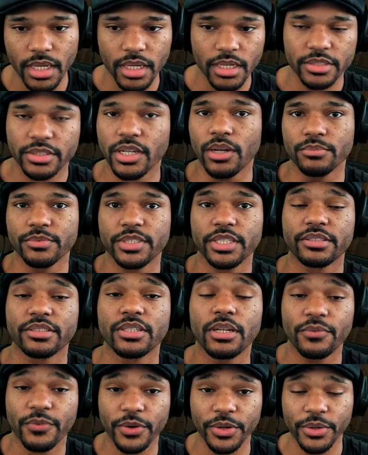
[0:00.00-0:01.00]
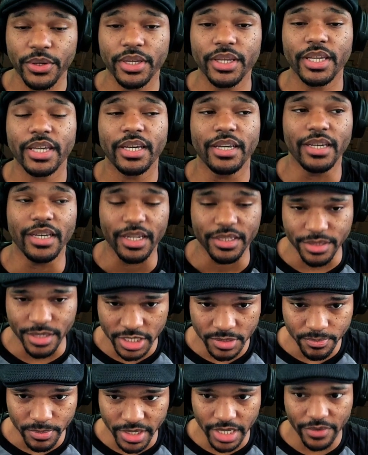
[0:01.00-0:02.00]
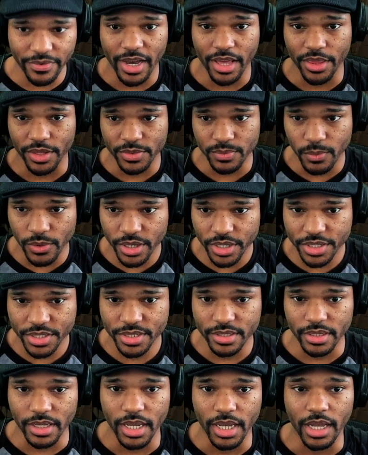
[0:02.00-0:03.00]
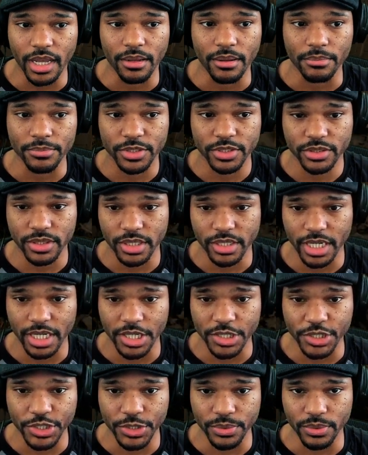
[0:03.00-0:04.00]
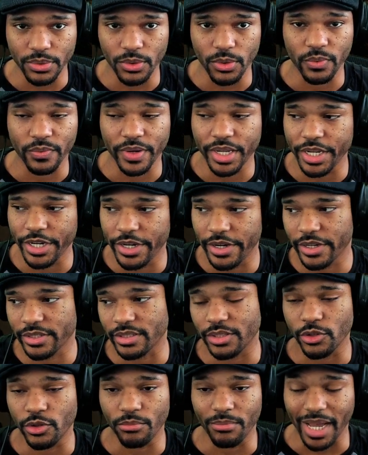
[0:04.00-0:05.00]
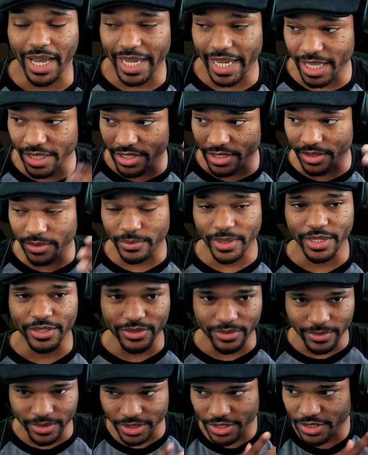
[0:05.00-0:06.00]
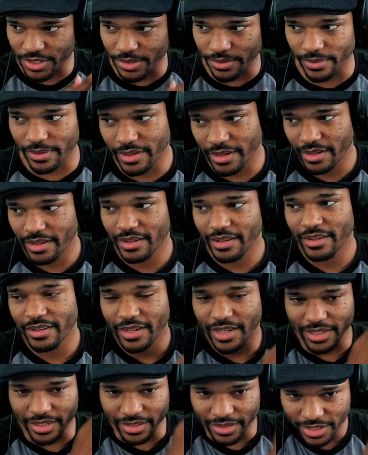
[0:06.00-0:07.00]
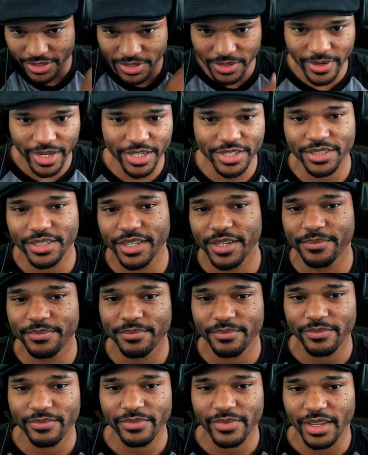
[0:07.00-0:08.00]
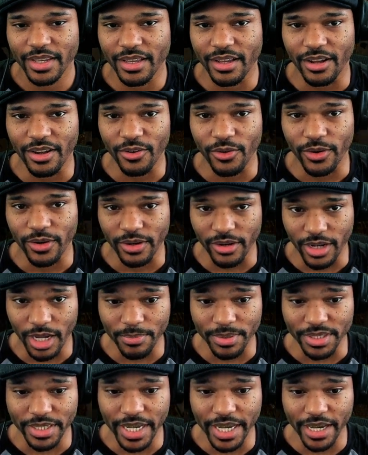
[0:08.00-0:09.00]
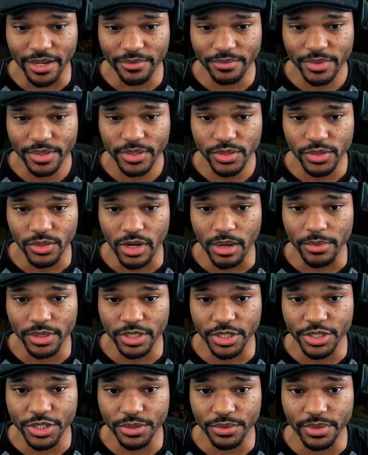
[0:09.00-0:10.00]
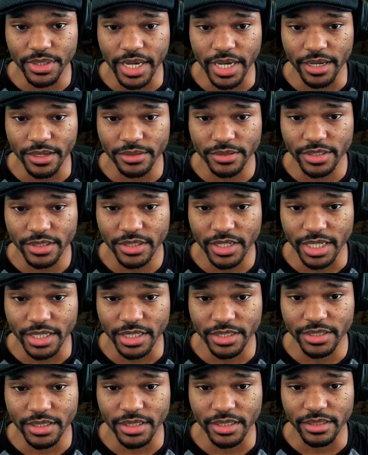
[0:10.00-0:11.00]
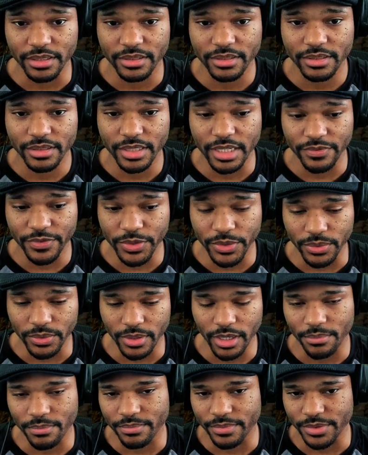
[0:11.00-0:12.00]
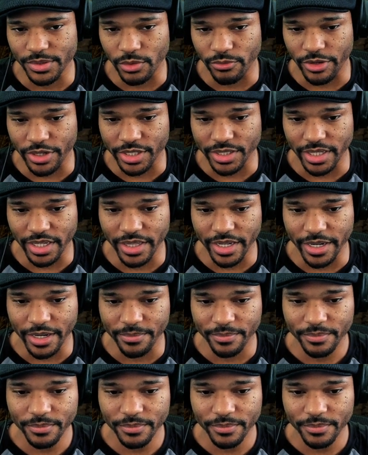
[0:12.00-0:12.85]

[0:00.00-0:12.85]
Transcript: So just so therefore you can get a display of how this works, I'm just going to kind of shoot over here because I know my head's in the way. So we're going to shoot kind of this direction here, or up and down. So I'm going to shoot down to just kind of see, gives you up, no ricochet there.